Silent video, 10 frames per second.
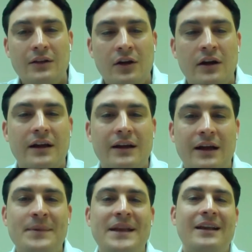look,
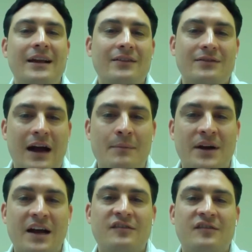I mean, I'm
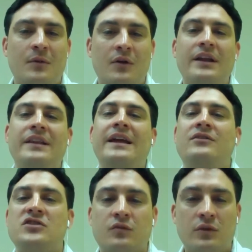a customer, and they
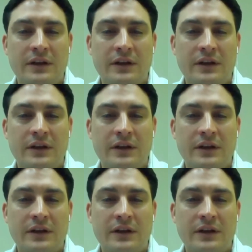just were,